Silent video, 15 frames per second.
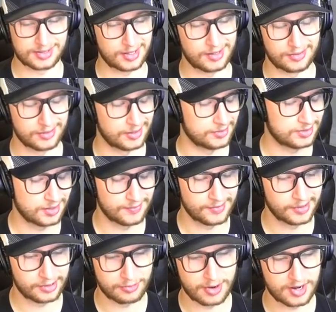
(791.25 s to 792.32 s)
I know it's not
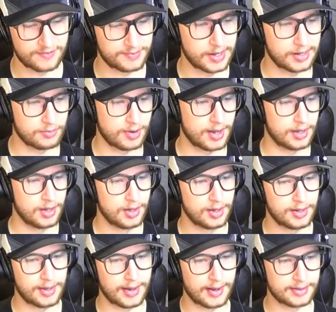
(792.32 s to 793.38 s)
very creative. But anyway,
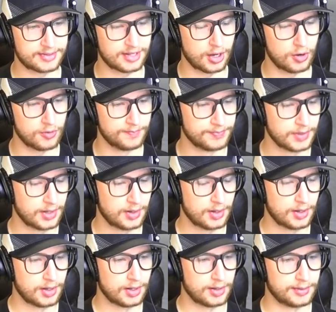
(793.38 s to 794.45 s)
yeah, so
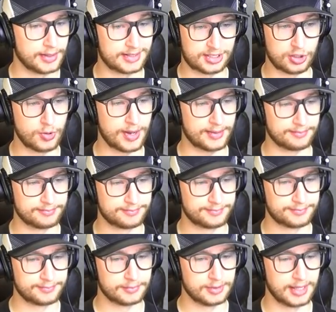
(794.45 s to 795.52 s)
let's do it.
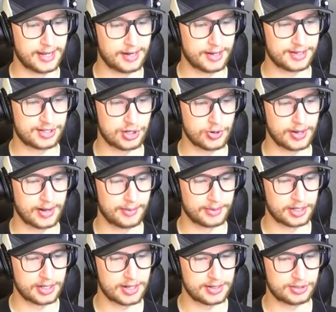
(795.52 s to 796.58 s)
Let us do it. I'm
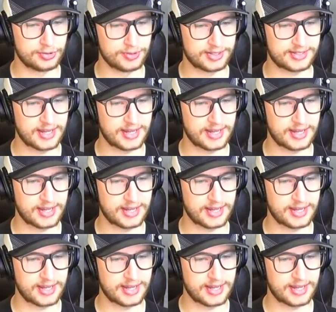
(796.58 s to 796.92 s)
going to do the